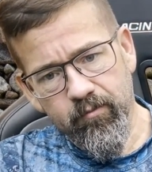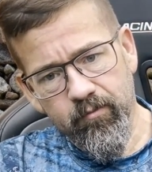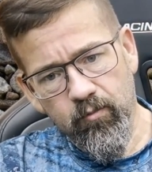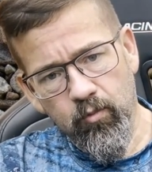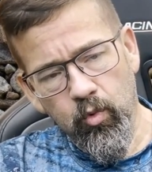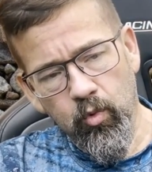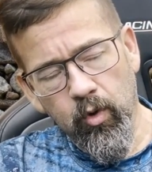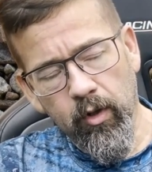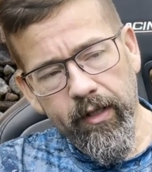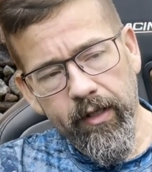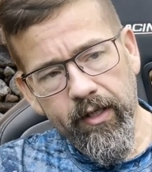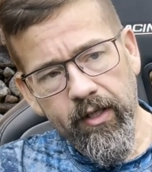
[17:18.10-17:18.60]

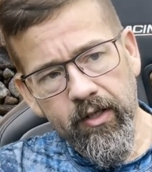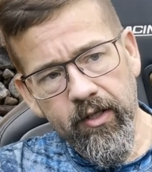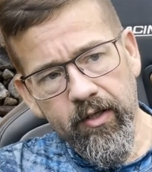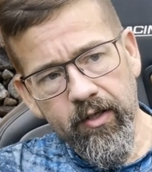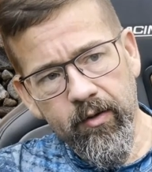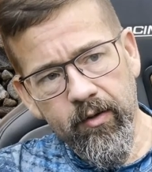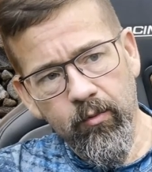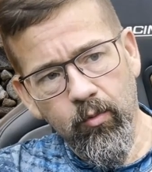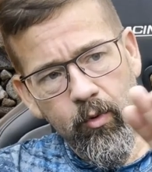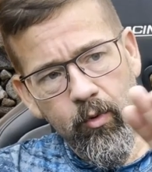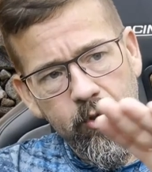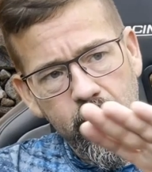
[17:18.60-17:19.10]
really
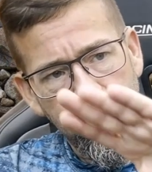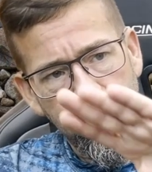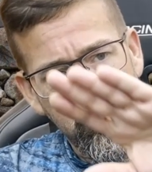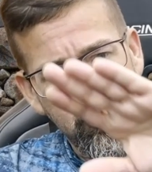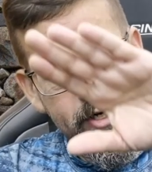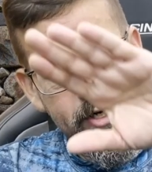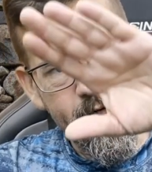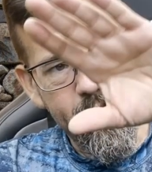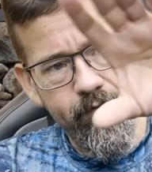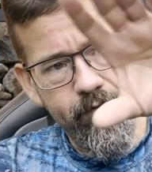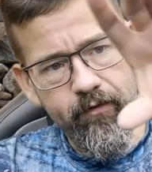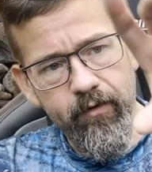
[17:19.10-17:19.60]
good when you're
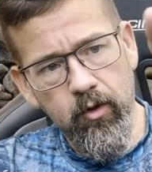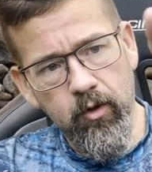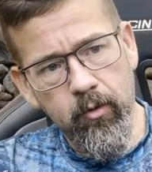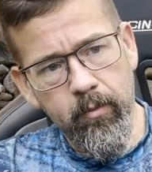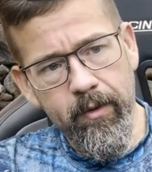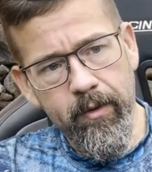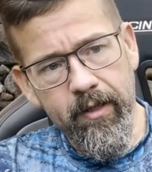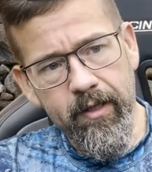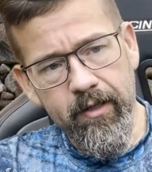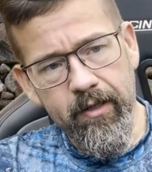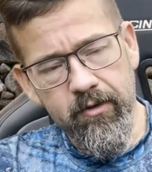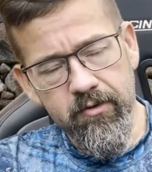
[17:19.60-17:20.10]
trying to film
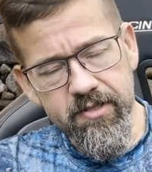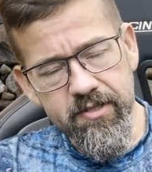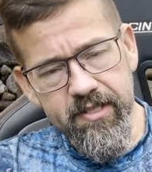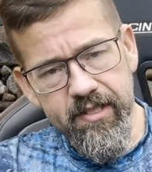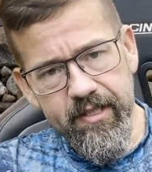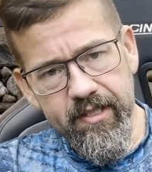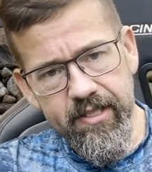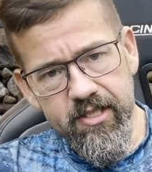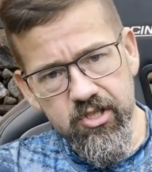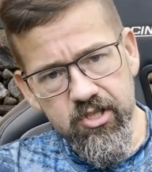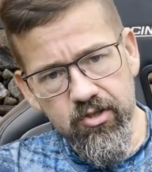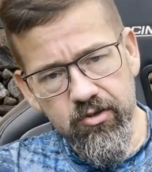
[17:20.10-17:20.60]
an
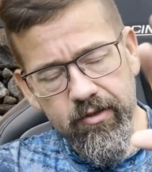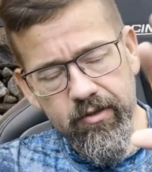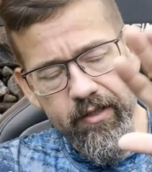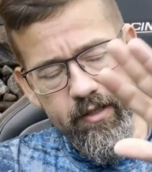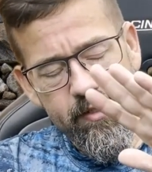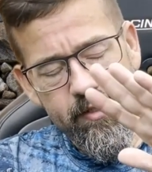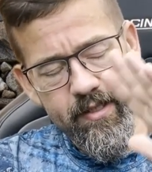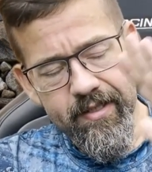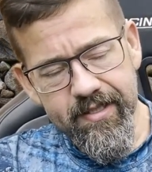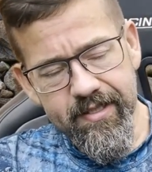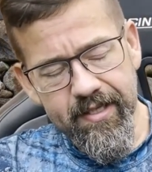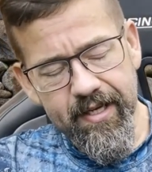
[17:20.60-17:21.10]
LCD
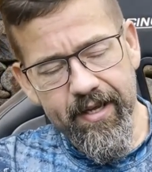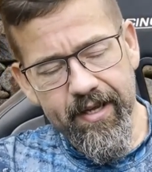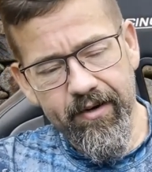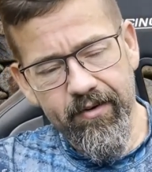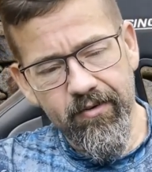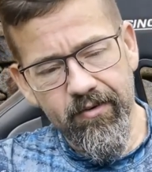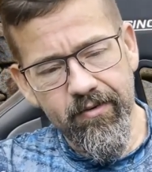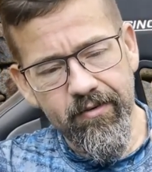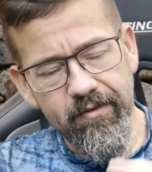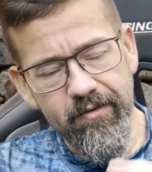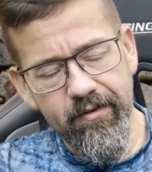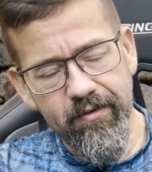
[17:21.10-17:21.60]
screen. It's kind of
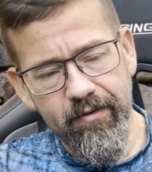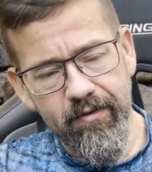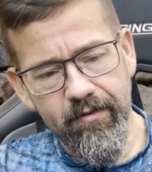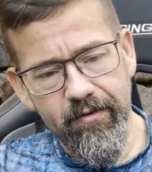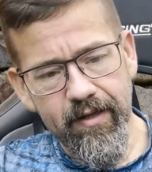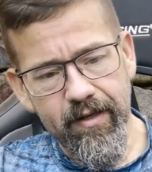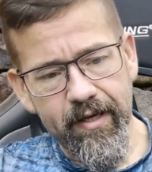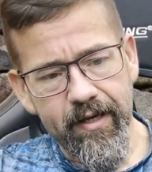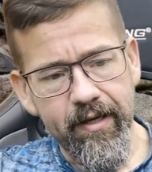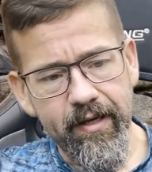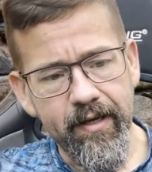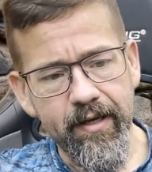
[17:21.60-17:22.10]
hard to do
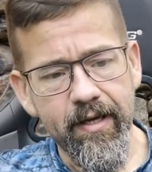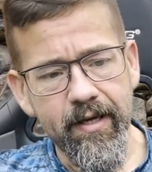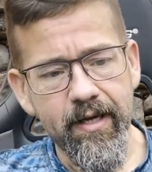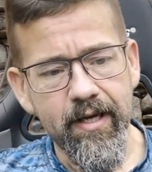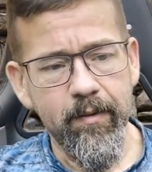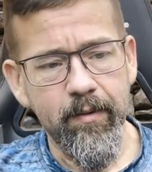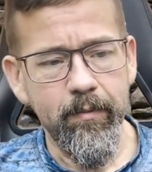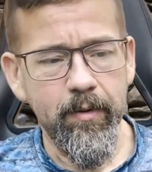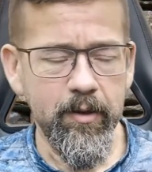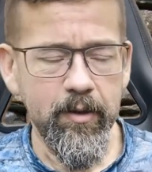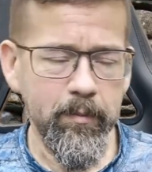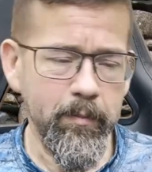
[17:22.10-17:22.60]
that.
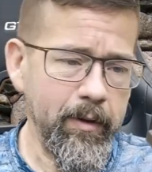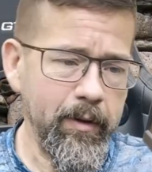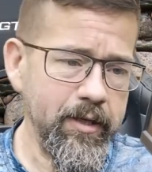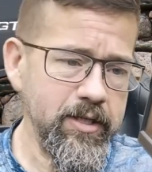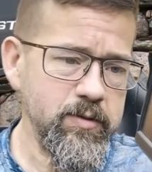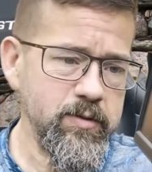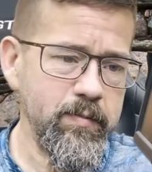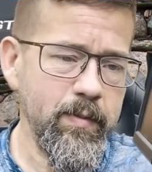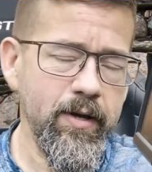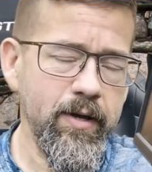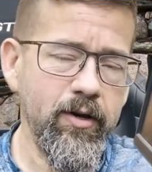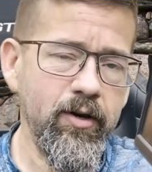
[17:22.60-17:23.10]
It'd be
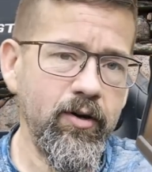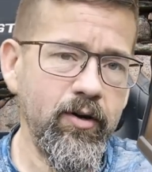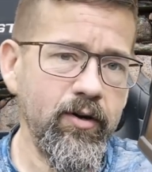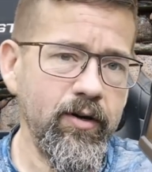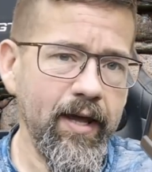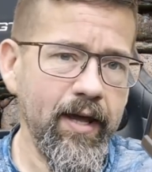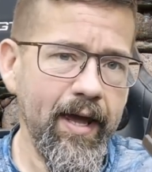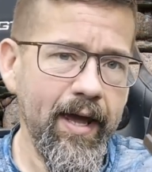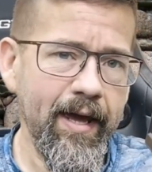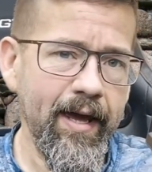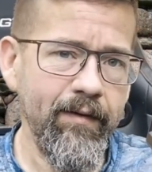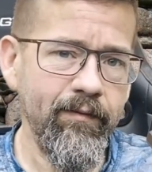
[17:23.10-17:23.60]
much better
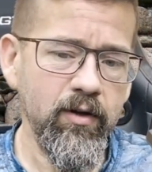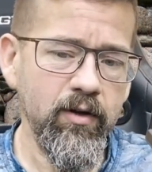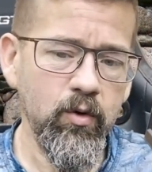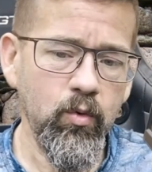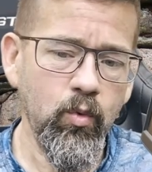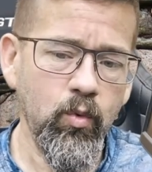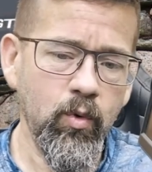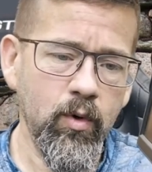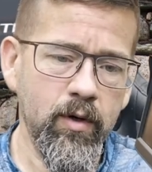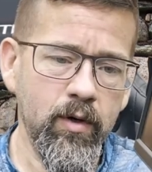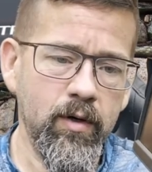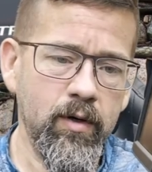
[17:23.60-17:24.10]
to have it
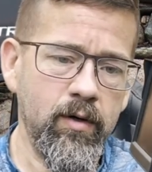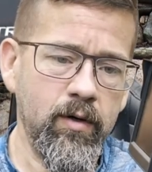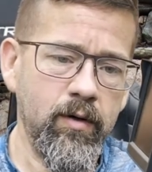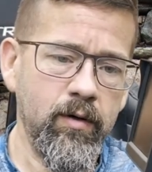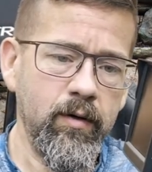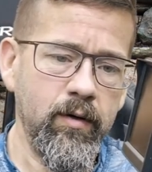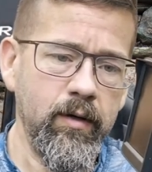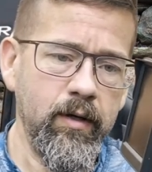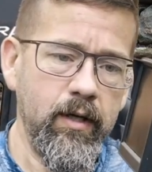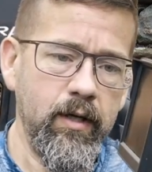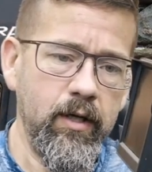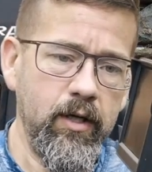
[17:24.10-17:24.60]

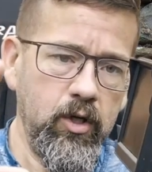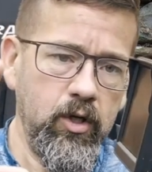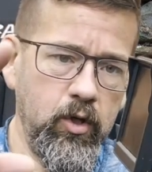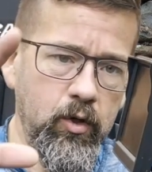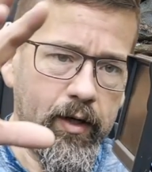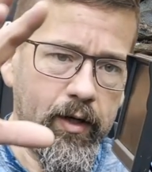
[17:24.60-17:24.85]
where you